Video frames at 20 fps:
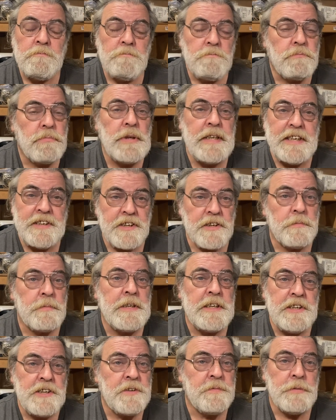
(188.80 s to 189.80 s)

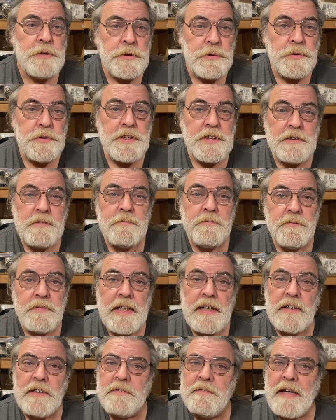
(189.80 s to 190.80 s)
reasonably smooth and
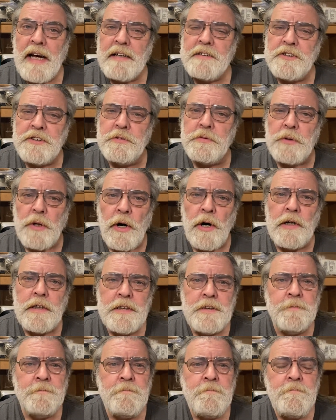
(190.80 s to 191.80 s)
fair, not too
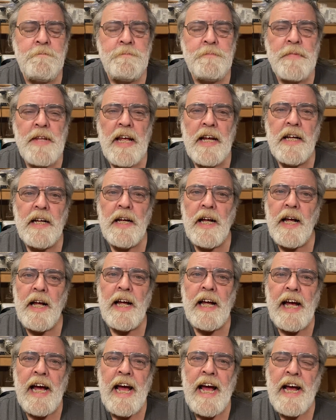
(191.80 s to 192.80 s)
long.
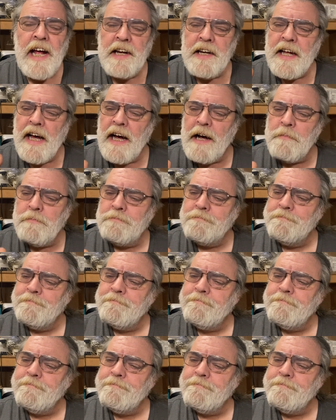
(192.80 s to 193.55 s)
And, um,